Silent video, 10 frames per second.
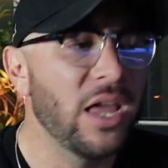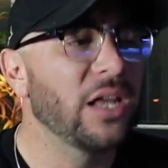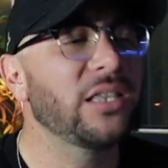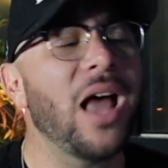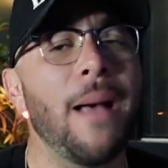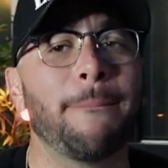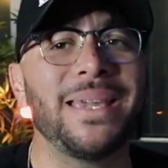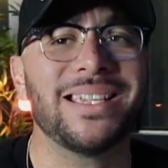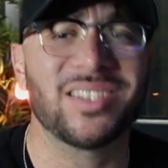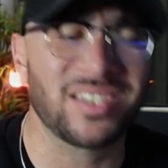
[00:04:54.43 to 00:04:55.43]
Not be
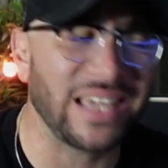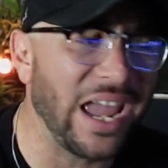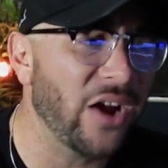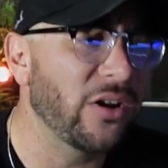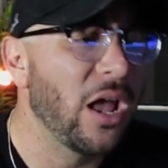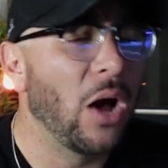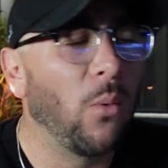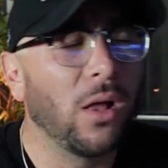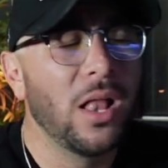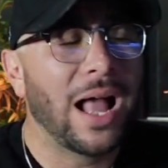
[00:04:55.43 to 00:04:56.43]
scared. Oh,
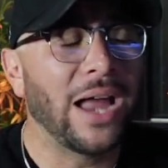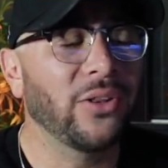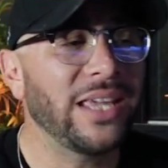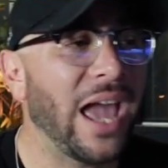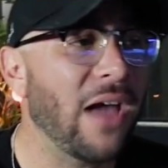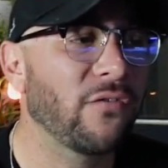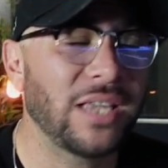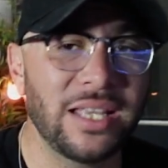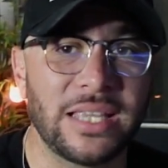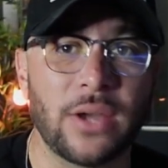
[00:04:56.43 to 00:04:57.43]
well, I only have
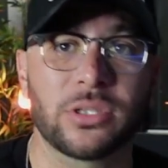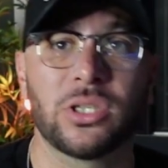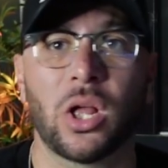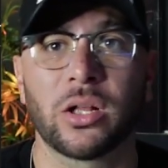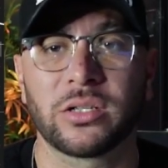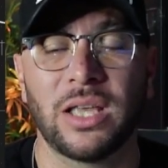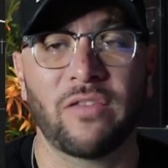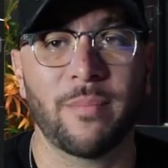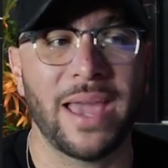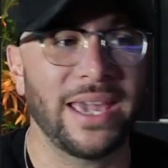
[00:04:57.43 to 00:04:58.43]
$10,000 left
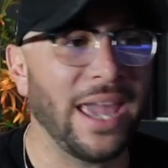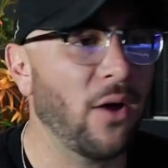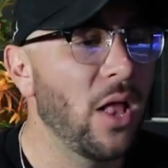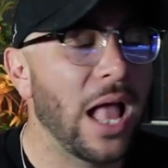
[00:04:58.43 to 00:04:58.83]
in my account.